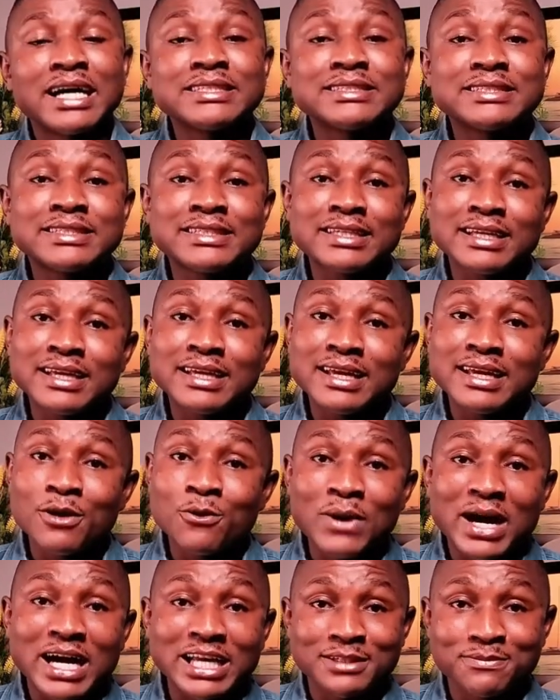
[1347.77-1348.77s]
as
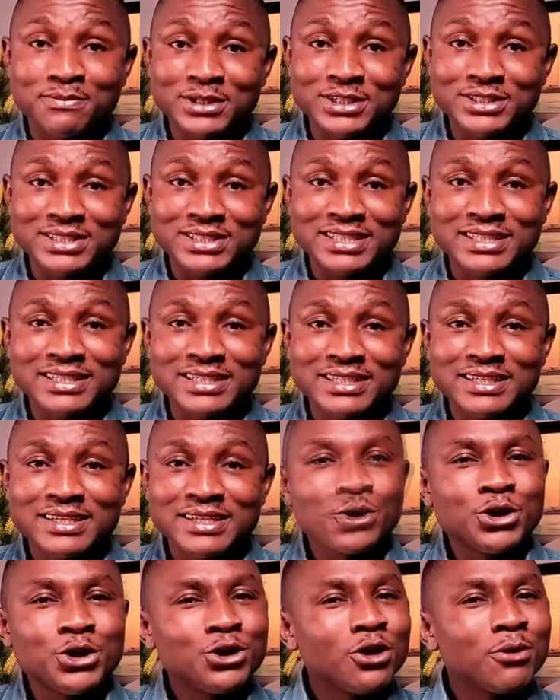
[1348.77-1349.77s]
a wise person?
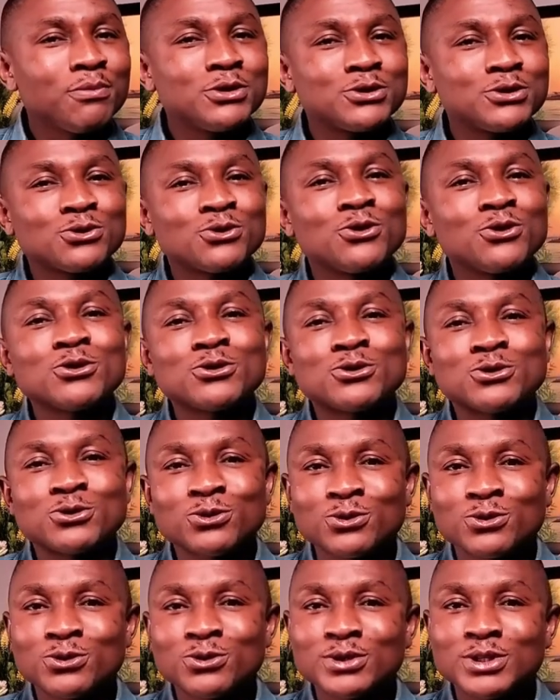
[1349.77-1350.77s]
Would it not be to go
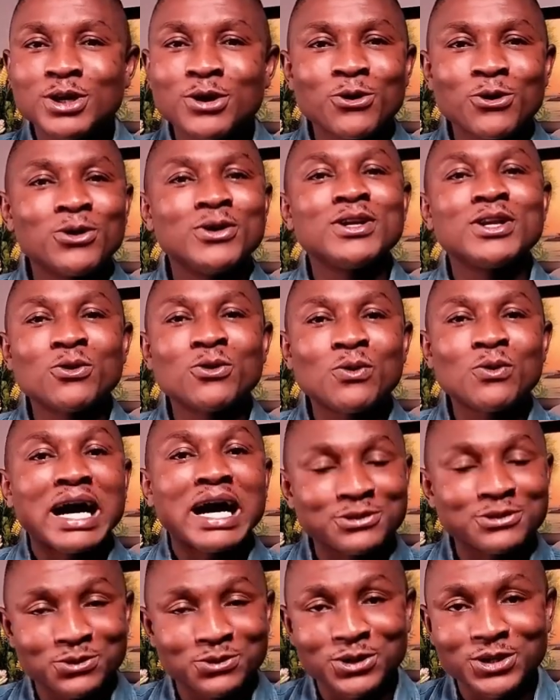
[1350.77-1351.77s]
to the only
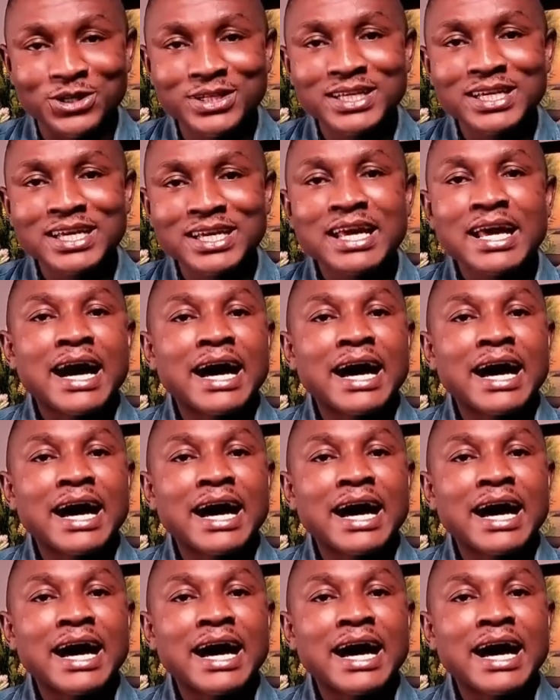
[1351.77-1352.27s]
wise one